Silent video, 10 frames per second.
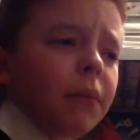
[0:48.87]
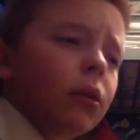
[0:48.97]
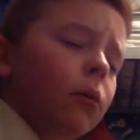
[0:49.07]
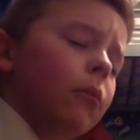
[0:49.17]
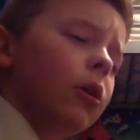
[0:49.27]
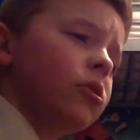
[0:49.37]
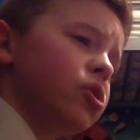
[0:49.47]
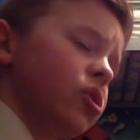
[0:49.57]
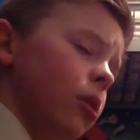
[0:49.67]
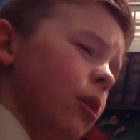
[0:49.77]
not
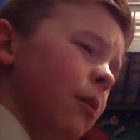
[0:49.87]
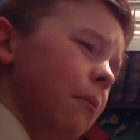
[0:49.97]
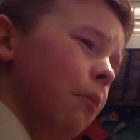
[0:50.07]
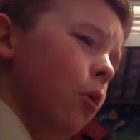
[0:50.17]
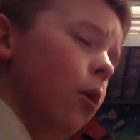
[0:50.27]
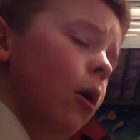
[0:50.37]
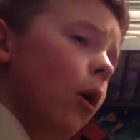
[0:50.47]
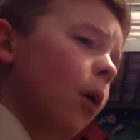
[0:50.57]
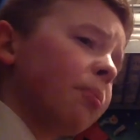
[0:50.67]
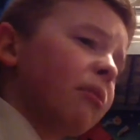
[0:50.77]
much more
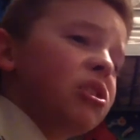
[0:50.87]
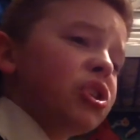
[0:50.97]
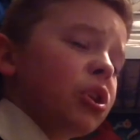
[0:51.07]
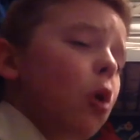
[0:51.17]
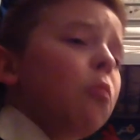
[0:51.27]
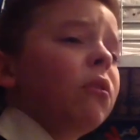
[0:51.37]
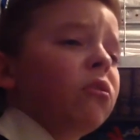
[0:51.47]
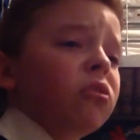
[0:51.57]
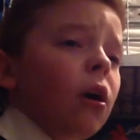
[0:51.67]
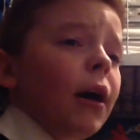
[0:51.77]
Operation
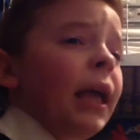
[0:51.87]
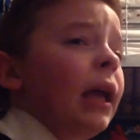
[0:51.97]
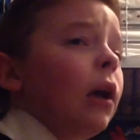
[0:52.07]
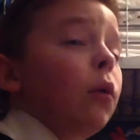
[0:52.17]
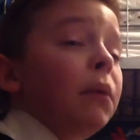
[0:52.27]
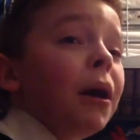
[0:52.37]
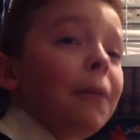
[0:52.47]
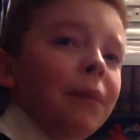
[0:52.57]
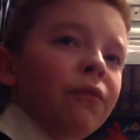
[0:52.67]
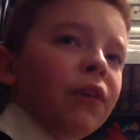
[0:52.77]
Homeless Guy. We
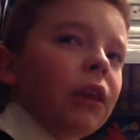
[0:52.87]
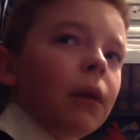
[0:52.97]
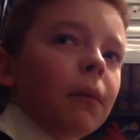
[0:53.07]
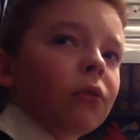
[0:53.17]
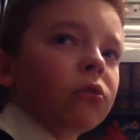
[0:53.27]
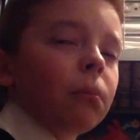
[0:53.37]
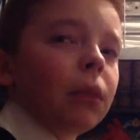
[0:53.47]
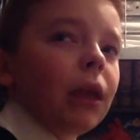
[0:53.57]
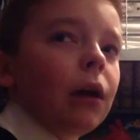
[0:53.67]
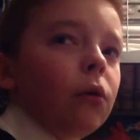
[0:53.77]
might be thinking about
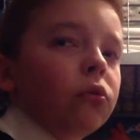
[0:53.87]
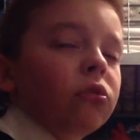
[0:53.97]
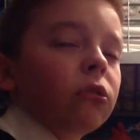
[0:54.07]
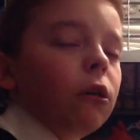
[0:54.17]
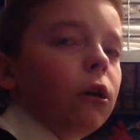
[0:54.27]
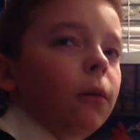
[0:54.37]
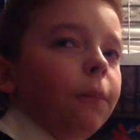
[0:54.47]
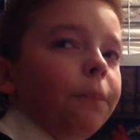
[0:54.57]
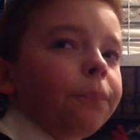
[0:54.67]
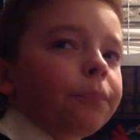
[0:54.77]
something else.
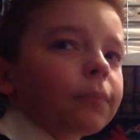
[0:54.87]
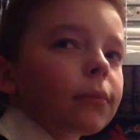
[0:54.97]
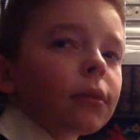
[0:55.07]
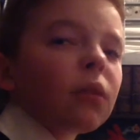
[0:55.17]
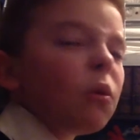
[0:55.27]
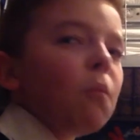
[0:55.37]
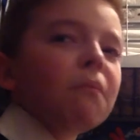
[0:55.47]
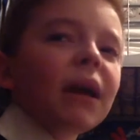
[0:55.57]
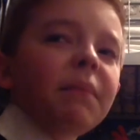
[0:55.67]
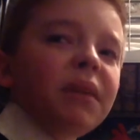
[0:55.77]

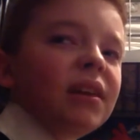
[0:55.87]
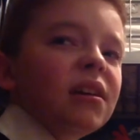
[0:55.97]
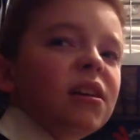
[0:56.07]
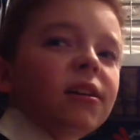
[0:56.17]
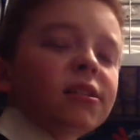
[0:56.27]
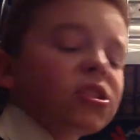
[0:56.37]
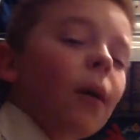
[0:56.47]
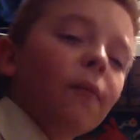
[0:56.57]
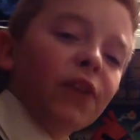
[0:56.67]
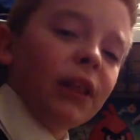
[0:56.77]
Maybe
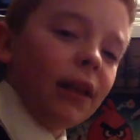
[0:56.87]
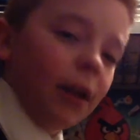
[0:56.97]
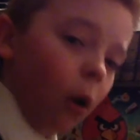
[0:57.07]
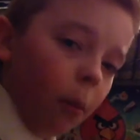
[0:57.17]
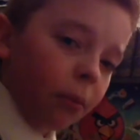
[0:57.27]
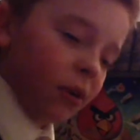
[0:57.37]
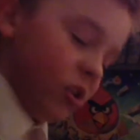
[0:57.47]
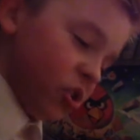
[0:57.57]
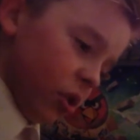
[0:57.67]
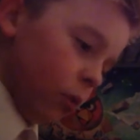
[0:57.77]
something like
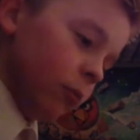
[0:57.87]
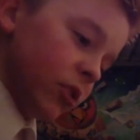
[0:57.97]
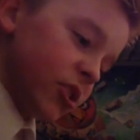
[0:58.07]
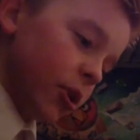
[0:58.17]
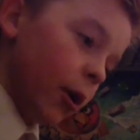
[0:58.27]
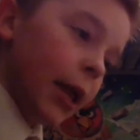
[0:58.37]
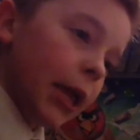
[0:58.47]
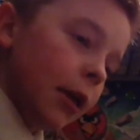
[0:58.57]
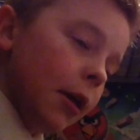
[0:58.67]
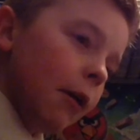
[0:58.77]
Operation Homeless
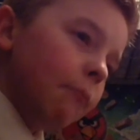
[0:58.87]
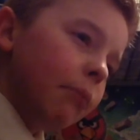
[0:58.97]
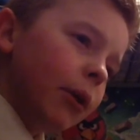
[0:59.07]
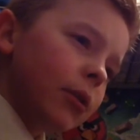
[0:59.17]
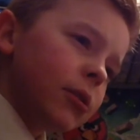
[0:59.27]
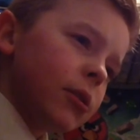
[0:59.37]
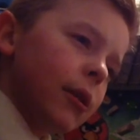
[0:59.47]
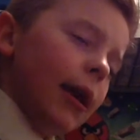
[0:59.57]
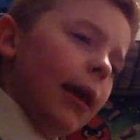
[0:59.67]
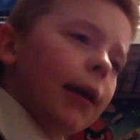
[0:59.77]
Guy, but
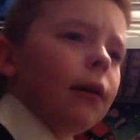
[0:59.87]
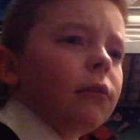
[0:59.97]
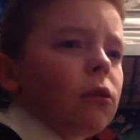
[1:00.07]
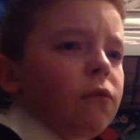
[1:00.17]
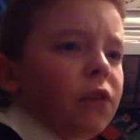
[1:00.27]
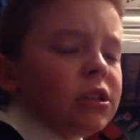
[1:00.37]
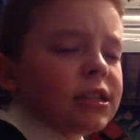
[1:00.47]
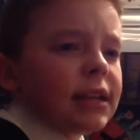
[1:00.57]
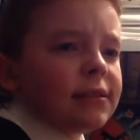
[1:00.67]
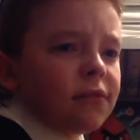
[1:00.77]
it kind of,
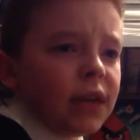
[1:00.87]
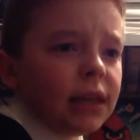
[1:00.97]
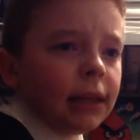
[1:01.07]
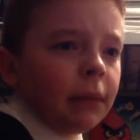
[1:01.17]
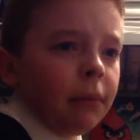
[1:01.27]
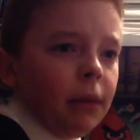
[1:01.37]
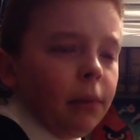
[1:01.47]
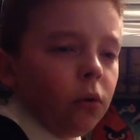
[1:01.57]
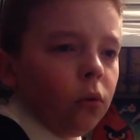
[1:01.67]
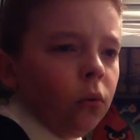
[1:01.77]
instead of killing
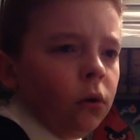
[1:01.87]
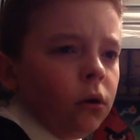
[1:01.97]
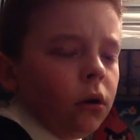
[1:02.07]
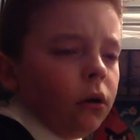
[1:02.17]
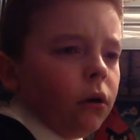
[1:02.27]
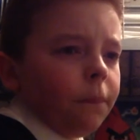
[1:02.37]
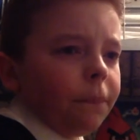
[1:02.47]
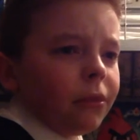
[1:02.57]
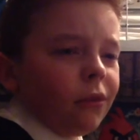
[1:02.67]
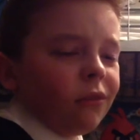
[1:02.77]
people,
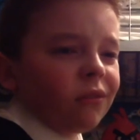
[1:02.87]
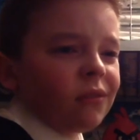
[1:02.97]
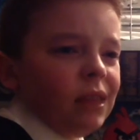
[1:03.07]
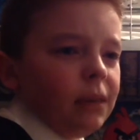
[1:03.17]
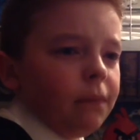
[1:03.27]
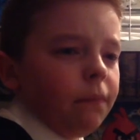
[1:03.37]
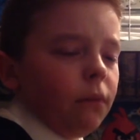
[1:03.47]
the sleep